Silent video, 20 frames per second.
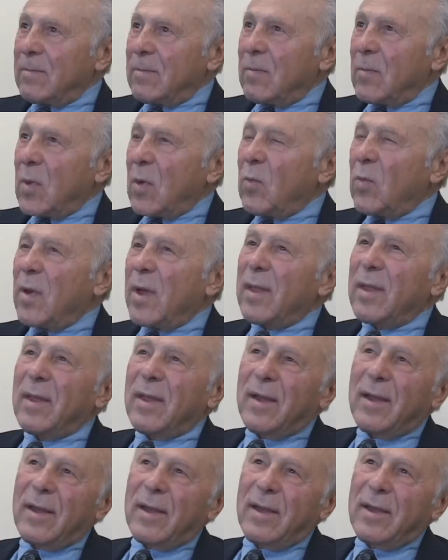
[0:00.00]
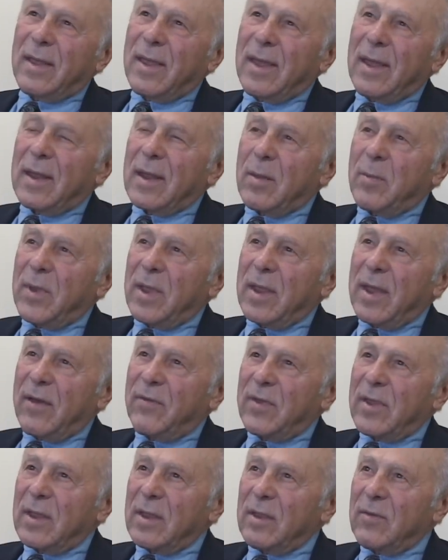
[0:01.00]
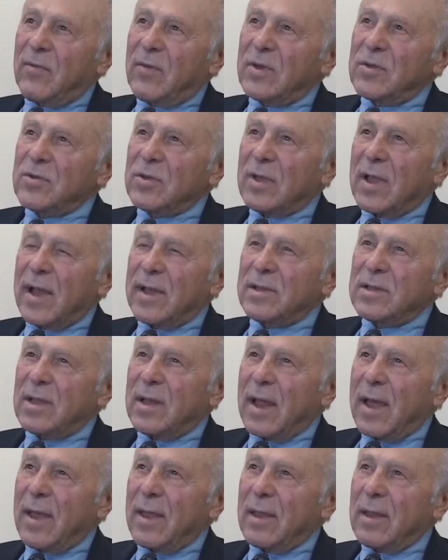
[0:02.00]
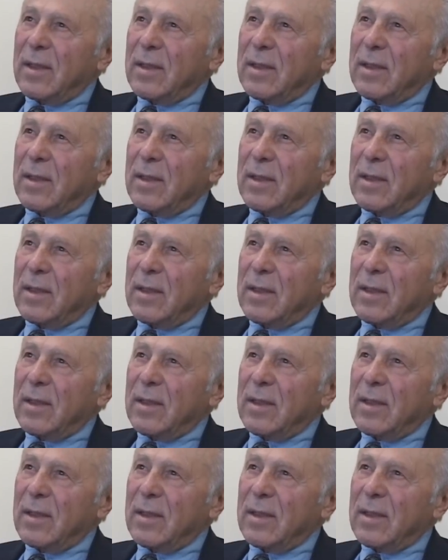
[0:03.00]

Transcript: Well, again, I mean, you have to individualize it.